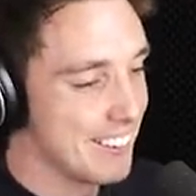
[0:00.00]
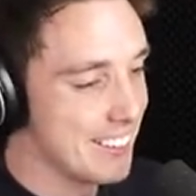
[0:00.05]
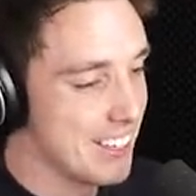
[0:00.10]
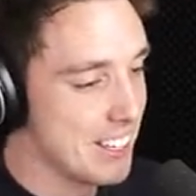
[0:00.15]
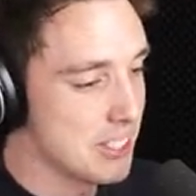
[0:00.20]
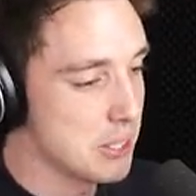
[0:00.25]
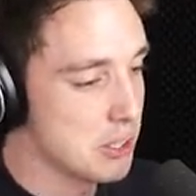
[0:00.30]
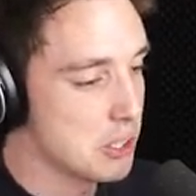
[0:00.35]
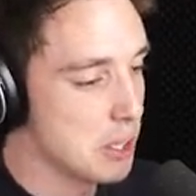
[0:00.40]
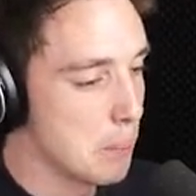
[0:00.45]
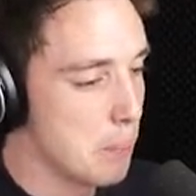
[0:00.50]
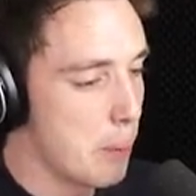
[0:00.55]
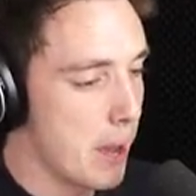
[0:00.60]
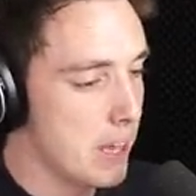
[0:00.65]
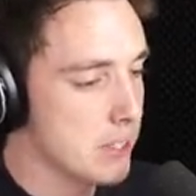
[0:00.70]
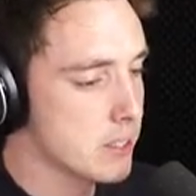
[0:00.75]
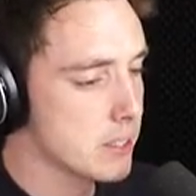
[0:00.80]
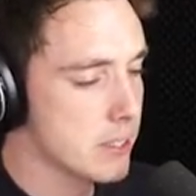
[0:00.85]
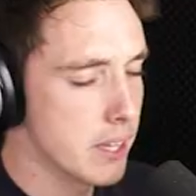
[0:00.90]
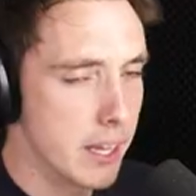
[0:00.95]
This is the
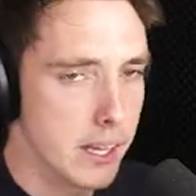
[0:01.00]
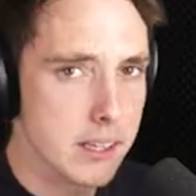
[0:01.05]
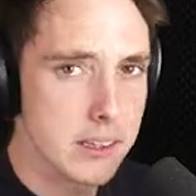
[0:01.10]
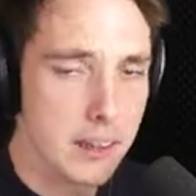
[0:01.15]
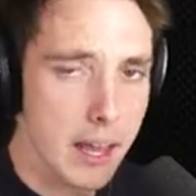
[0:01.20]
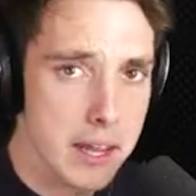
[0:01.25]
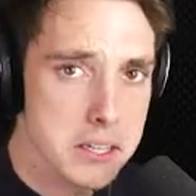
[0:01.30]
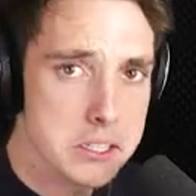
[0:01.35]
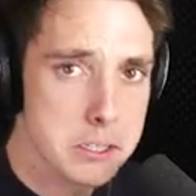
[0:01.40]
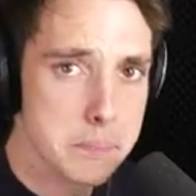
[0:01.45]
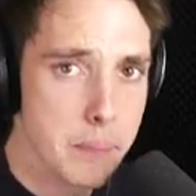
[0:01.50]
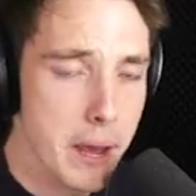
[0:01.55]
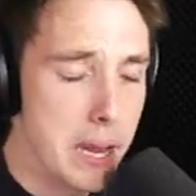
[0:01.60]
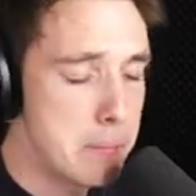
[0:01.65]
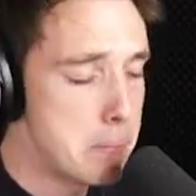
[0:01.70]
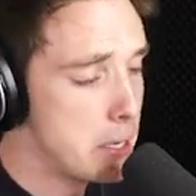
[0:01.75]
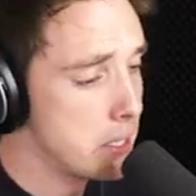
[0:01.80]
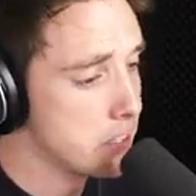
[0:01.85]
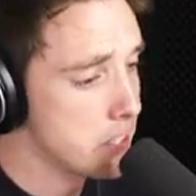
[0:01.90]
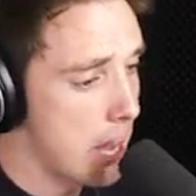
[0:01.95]
best thing
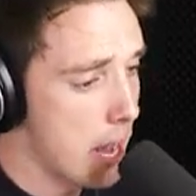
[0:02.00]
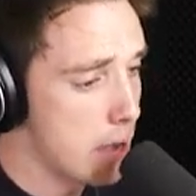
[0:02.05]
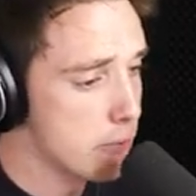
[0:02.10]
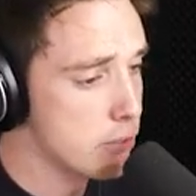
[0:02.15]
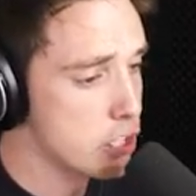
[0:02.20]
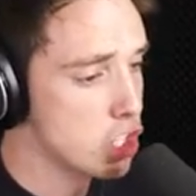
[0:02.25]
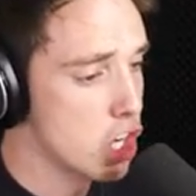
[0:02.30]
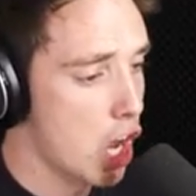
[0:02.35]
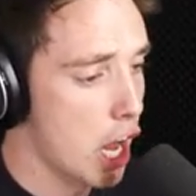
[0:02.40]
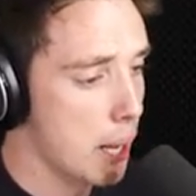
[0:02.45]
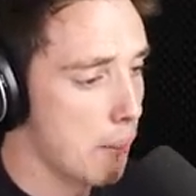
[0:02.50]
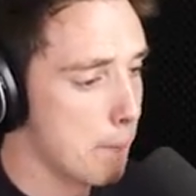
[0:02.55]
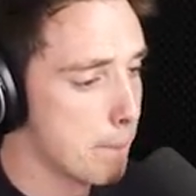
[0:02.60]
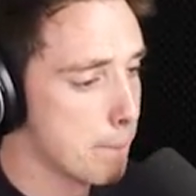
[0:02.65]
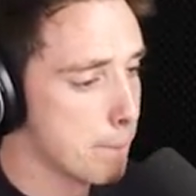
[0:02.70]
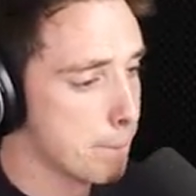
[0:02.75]
LazarBeam has ever done.